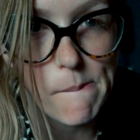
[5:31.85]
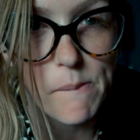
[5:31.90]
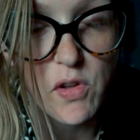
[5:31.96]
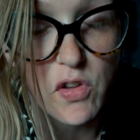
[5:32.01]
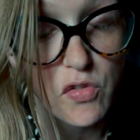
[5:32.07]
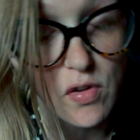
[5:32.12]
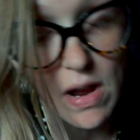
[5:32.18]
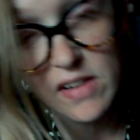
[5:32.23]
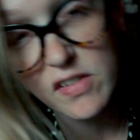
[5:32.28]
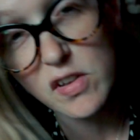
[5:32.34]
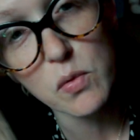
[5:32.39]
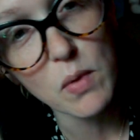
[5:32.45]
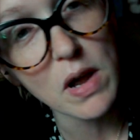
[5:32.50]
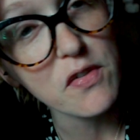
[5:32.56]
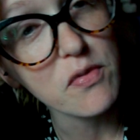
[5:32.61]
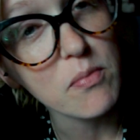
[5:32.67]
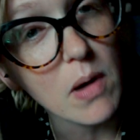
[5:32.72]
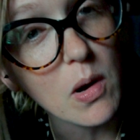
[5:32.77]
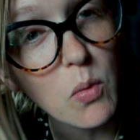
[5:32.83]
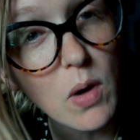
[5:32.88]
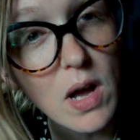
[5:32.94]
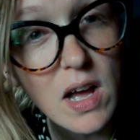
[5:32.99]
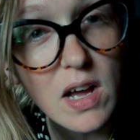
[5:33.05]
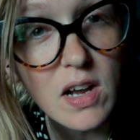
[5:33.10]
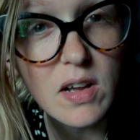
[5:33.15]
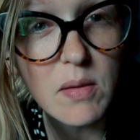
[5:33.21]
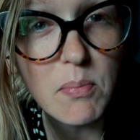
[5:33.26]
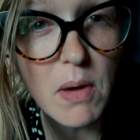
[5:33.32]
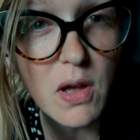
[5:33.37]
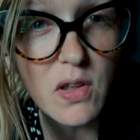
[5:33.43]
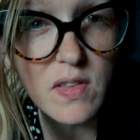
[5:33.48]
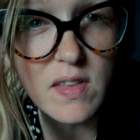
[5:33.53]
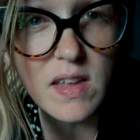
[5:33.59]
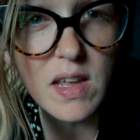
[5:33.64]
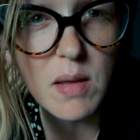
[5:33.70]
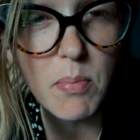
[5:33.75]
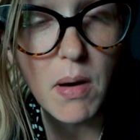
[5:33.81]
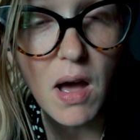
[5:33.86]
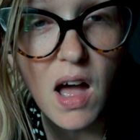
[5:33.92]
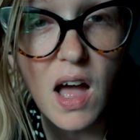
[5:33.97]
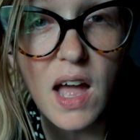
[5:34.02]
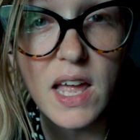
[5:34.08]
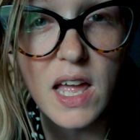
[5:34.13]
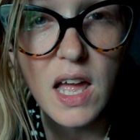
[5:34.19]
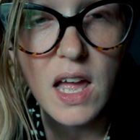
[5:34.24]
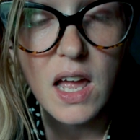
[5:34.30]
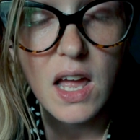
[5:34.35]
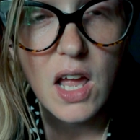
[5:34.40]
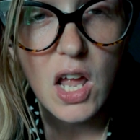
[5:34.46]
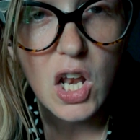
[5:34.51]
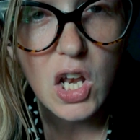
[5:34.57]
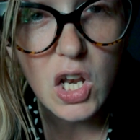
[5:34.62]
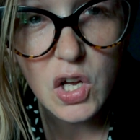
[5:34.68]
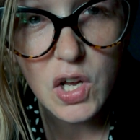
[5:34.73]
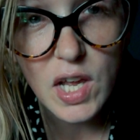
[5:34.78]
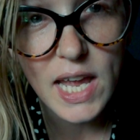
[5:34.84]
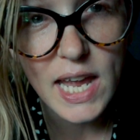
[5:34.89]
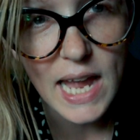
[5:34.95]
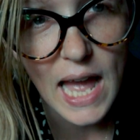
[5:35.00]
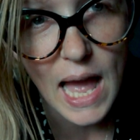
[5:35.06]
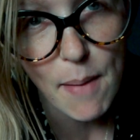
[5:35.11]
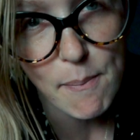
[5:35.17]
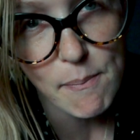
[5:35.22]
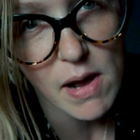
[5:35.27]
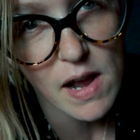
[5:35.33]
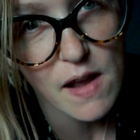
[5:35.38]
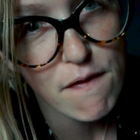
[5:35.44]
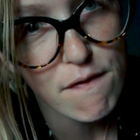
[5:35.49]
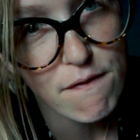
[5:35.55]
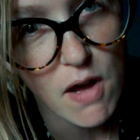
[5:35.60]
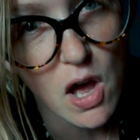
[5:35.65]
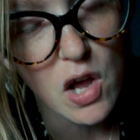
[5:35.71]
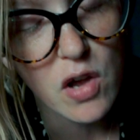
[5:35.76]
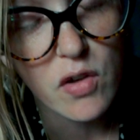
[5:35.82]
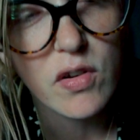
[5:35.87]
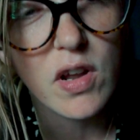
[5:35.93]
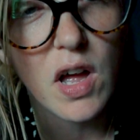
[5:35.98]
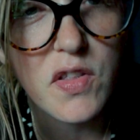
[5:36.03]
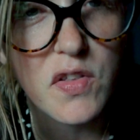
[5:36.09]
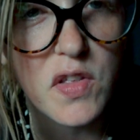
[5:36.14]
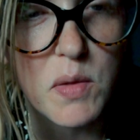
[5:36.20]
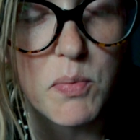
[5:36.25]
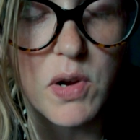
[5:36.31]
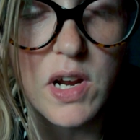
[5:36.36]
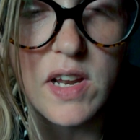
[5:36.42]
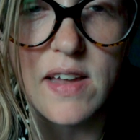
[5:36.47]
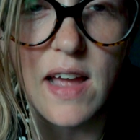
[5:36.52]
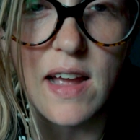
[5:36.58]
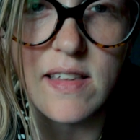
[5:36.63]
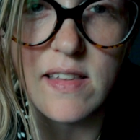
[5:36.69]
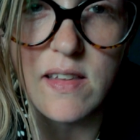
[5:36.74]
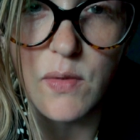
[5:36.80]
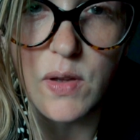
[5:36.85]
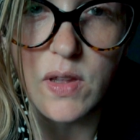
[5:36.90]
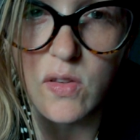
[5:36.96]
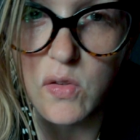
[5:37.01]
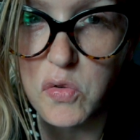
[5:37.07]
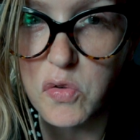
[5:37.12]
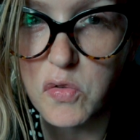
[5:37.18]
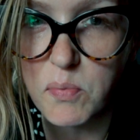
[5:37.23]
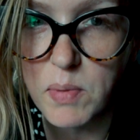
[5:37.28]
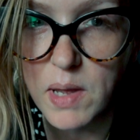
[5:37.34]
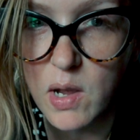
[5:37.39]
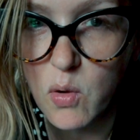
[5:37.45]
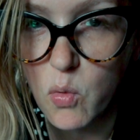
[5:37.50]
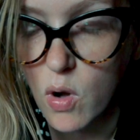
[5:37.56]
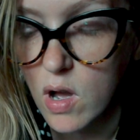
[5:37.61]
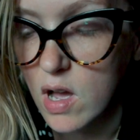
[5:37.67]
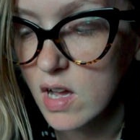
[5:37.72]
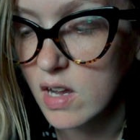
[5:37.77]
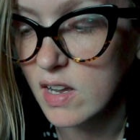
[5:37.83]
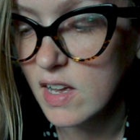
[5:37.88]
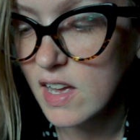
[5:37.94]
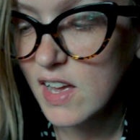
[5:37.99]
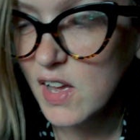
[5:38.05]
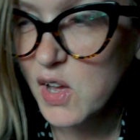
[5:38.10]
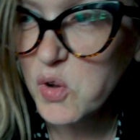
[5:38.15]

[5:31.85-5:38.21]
distracted away from my work, mostly by looking at my phone under the pretext of it sort of being work,